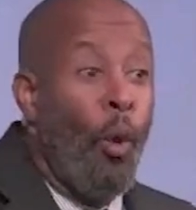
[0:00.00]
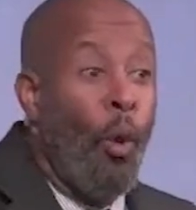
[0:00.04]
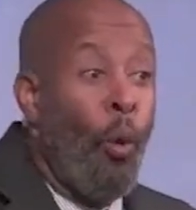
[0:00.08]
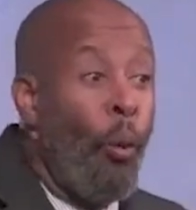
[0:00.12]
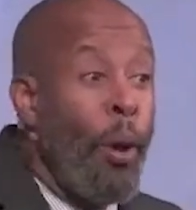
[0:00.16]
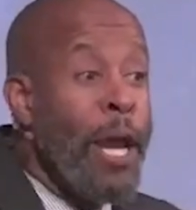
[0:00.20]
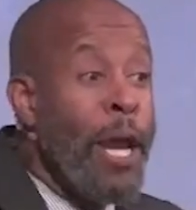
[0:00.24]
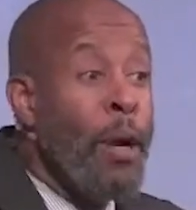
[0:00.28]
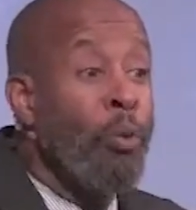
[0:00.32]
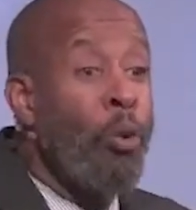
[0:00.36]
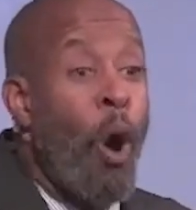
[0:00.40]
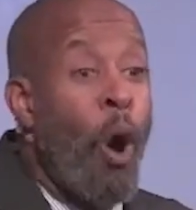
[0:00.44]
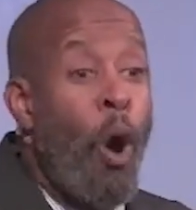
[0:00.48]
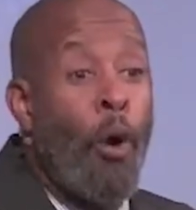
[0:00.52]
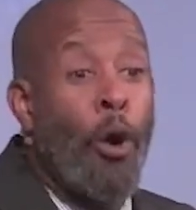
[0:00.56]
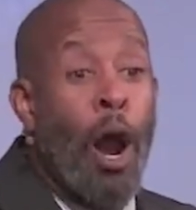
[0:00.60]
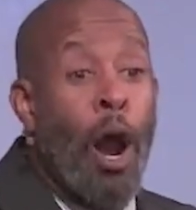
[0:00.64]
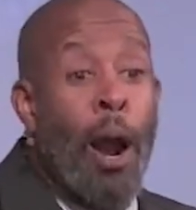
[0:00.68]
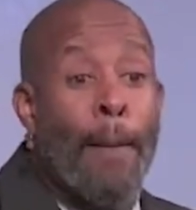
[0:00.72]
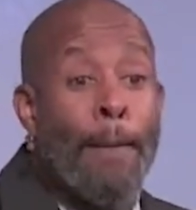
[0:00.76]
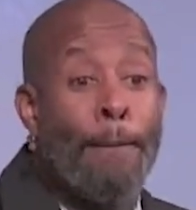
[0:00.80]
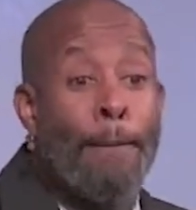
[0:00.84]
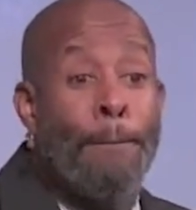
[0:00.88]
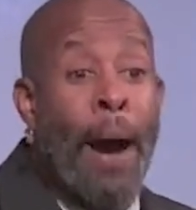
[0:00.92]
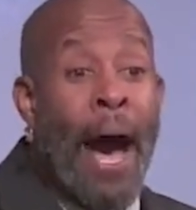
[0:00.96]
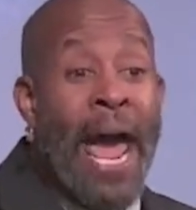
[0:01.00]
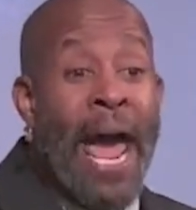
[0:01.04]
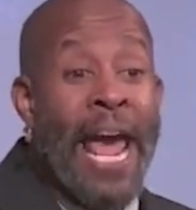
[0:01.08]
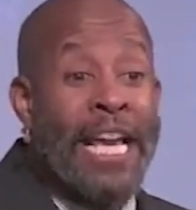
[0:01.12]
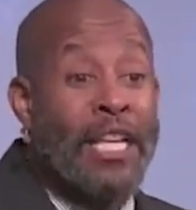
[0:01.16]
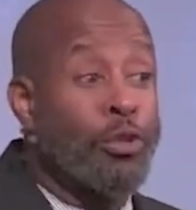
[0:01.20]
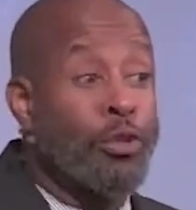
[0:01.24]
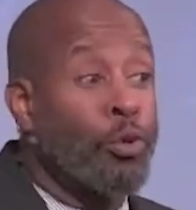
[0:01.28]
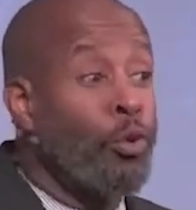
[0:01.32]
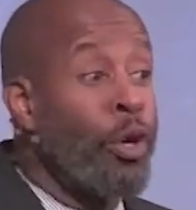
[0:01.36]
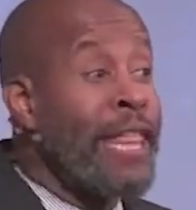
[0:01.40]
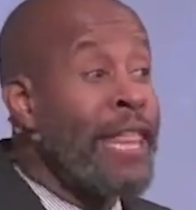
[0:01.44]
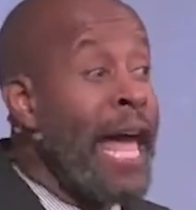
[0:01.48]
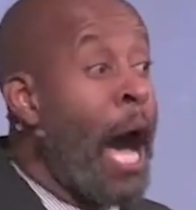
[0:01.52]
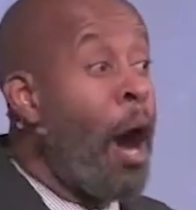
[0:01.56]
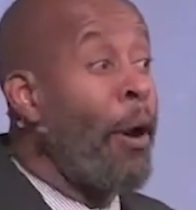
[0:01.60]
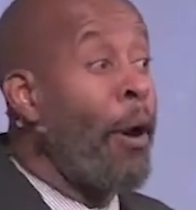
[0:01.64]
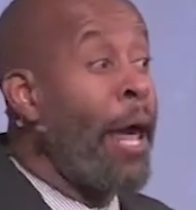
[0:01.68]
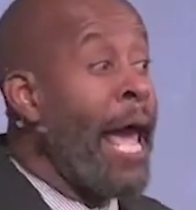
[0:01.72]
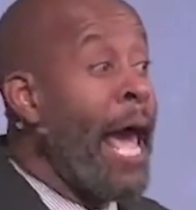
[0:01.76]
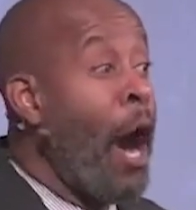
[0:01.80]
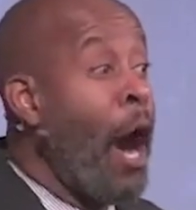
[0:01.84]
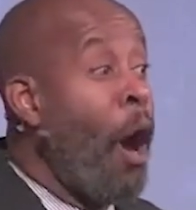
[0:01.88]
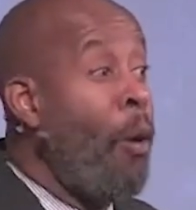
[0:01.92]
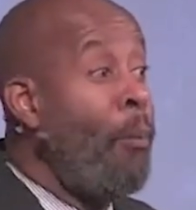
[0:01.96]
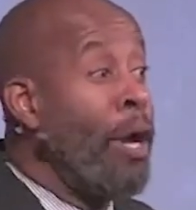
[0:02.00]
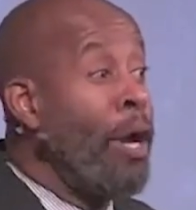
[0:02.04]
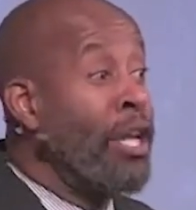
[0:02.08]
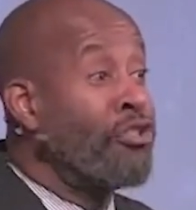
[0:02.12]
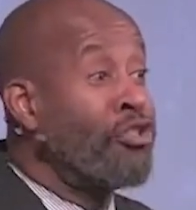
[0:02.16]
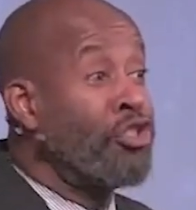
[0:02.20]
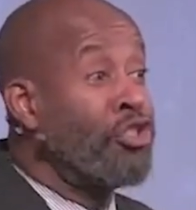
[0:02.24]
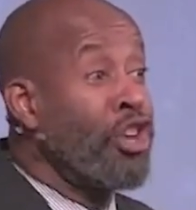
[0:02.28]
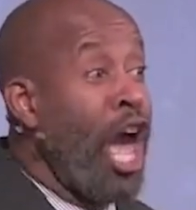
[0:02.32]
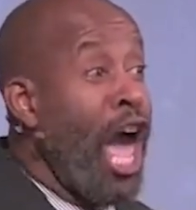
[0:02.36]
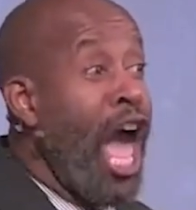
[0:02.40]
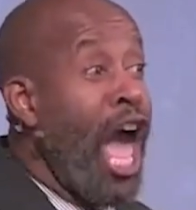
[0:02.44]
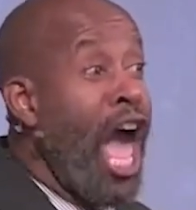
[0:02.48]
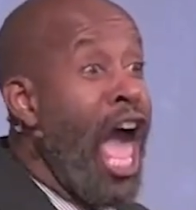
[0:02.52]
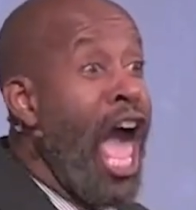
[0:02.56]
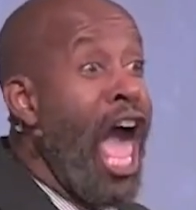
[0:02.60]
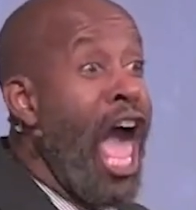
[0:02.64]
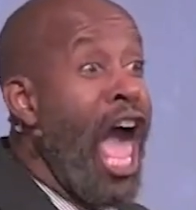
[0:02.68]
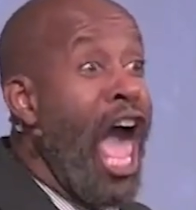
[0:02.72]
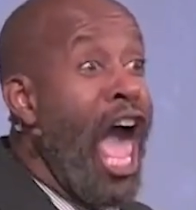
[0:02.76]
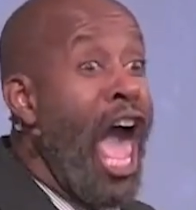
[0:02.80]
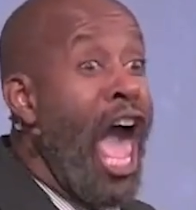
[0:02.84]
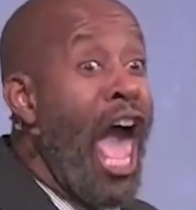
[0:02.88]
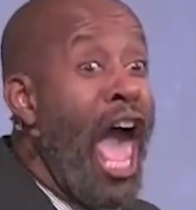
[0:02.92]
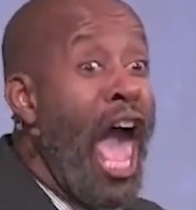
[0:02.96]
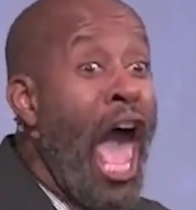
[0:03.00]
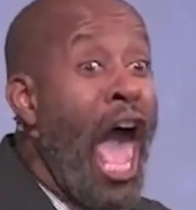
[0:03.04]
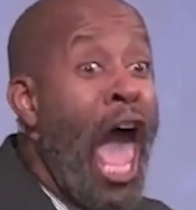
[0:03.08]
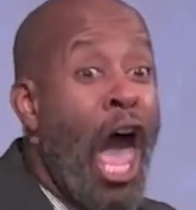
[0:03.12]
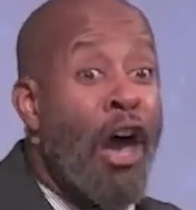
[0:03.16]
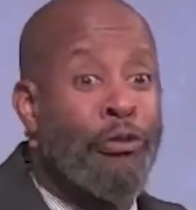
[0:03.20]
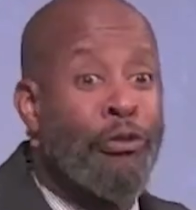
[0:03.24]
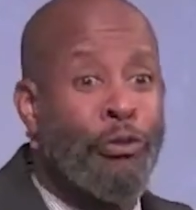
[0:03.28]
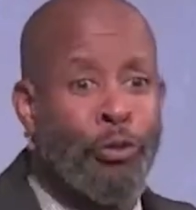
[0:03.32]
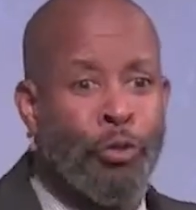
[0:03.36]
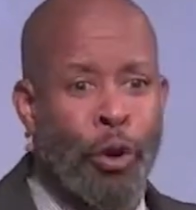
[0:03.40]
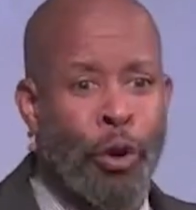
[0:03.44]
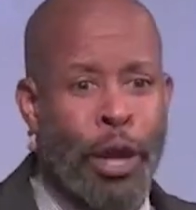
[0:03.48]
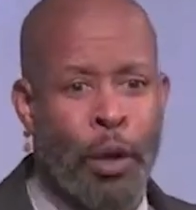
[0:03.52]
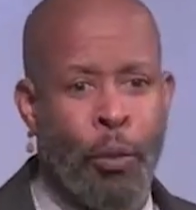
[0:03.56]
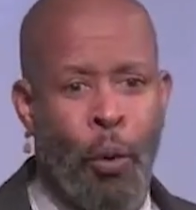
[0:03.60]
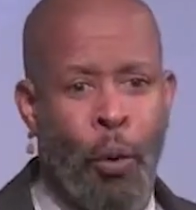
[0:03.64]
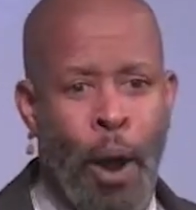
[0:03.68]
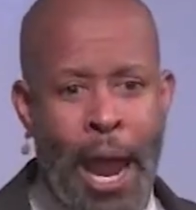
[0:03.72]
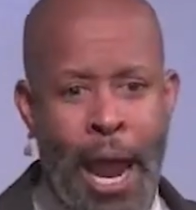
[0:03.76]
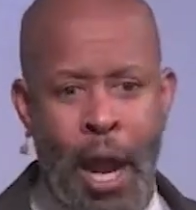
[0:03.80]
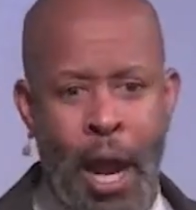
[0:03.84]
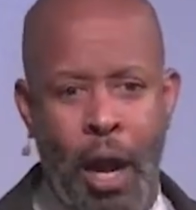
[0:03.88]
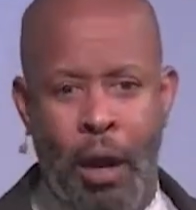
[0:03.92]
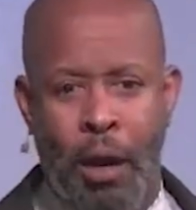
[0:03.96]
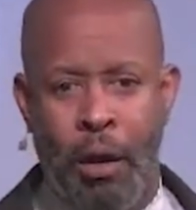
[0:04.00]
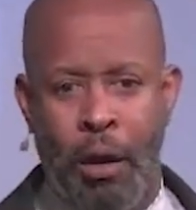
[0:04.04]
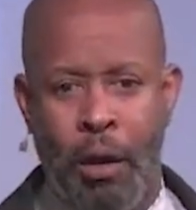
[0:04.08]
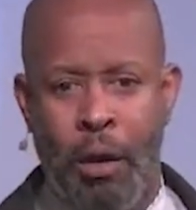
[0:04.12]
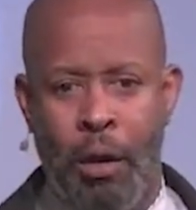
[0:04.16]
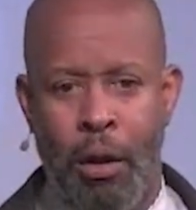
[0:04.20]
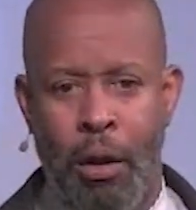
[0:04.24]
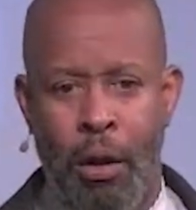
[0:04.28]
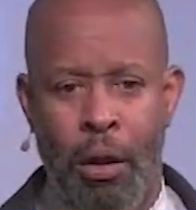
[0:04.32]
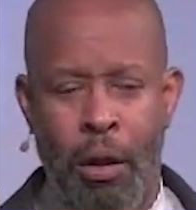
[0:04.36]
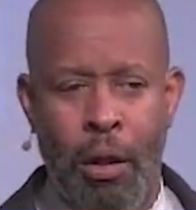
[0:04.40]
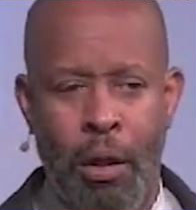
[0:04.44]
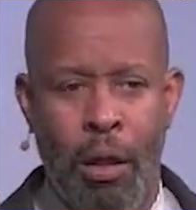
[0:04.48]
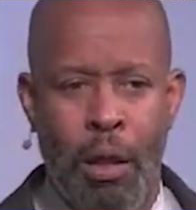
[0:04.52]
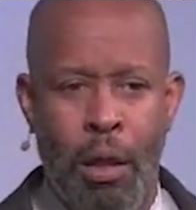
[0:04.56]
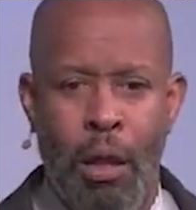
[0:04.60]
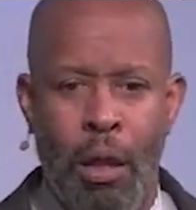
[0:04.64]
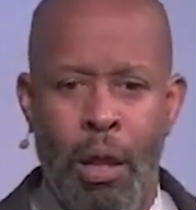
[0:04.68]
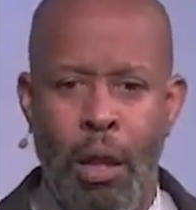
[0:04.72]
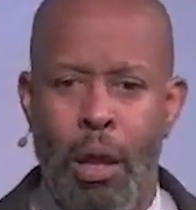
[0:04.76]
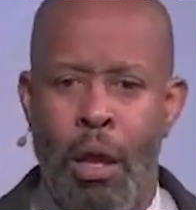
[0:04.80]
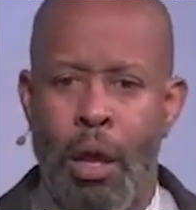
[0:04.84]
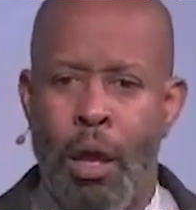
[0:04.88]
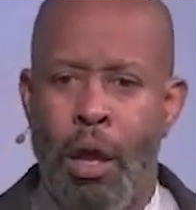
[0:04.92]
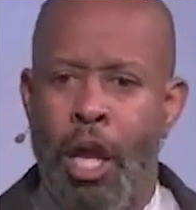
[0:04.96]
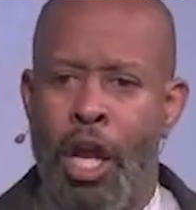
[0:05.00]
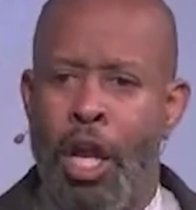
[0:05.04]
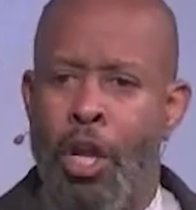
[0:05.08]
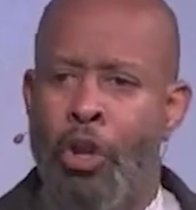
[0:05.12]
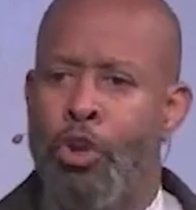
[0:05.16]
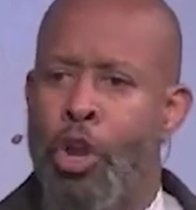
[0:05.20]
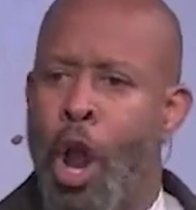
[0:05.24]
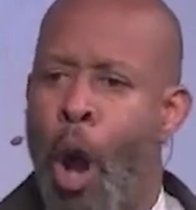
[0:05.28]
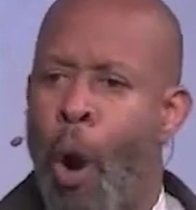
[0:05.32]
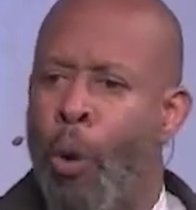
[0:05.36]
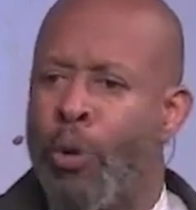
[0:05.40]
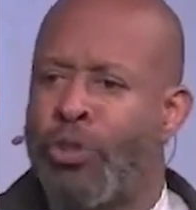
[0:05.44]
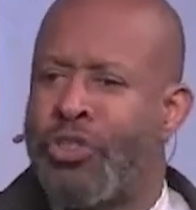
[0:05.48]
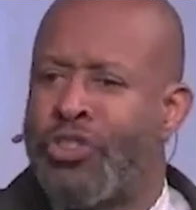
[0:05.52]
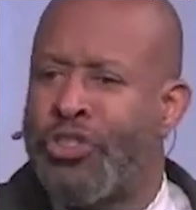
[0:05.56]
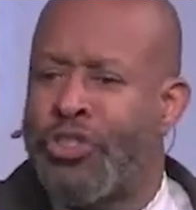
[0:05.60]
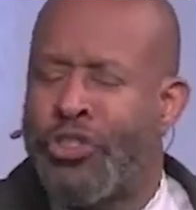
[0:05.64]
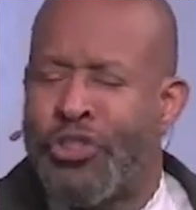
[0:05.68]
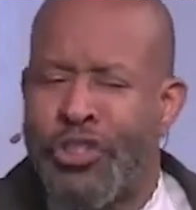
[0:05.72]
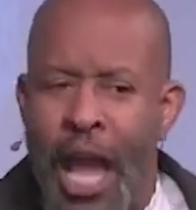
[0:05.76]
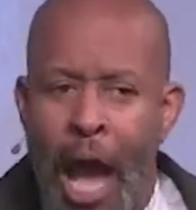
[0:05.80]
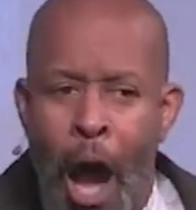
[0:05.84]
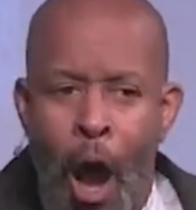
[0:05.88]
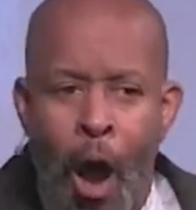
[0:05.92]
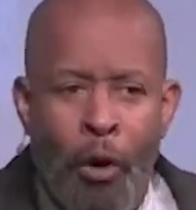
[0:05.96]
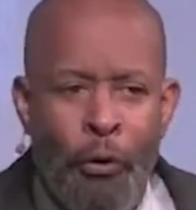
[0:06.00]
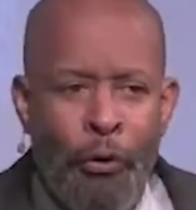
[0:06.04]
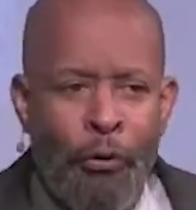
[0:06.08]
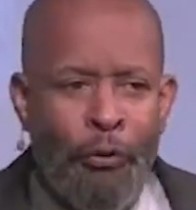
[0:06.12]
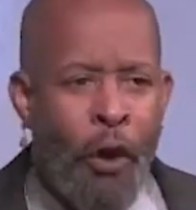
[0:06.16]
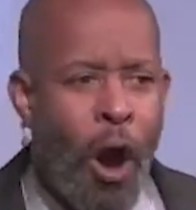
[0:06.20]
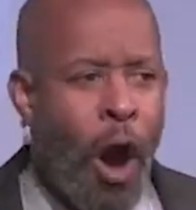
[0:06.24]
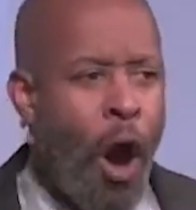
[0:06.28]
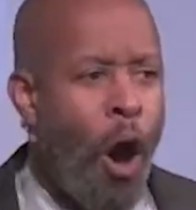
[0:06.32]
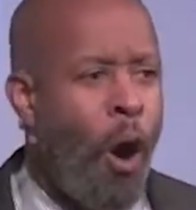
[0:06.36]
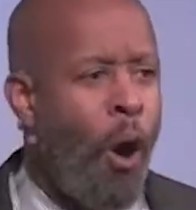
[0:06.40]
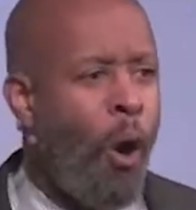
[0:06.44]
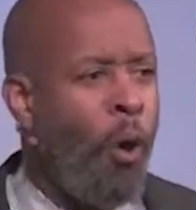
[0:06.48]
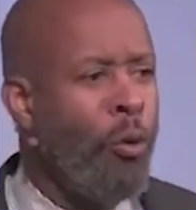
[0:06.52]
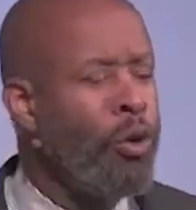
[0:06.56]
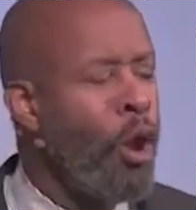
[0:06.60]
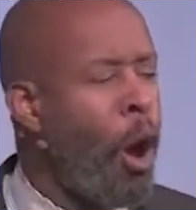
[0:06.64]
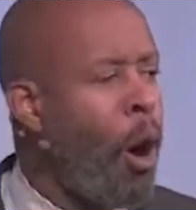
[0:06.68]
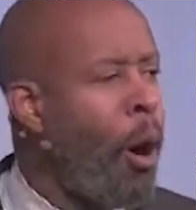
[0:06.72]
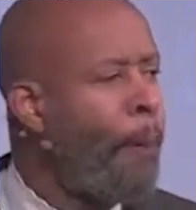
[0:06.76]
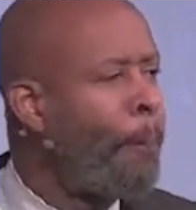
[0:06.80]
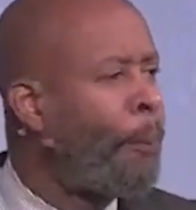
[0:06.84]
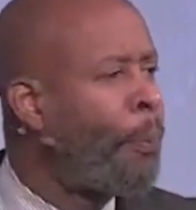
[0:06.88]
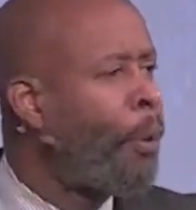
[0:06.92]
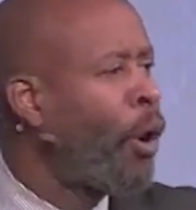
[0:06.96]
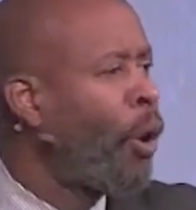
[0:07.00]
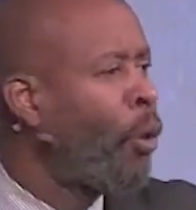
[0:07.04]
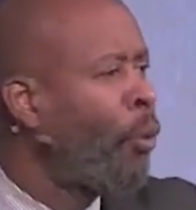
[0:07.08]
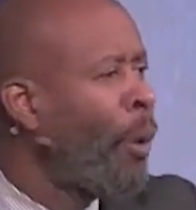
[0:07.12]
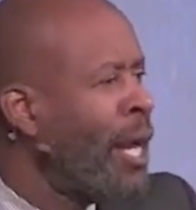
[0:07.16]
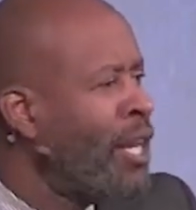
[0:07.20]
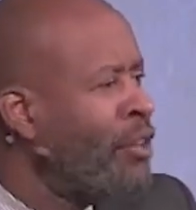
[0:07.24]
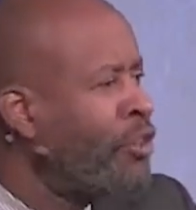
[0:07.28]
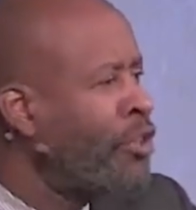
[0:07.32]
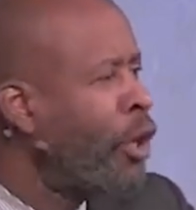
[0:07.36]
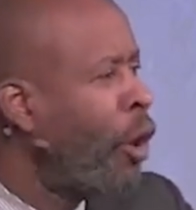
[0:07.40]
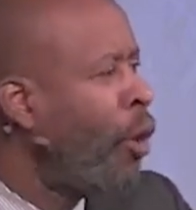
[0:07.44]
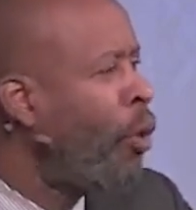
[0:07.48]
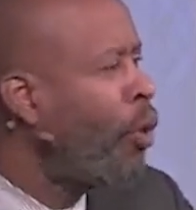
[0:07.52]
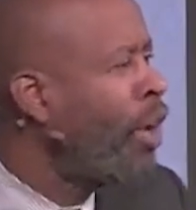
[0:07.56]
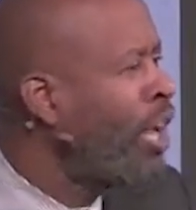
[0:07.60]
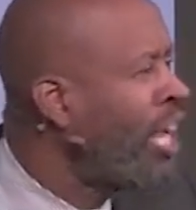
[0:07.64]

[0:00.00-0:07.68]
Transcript: We rode our bikes without helmets everywhere. No cell phone, no parental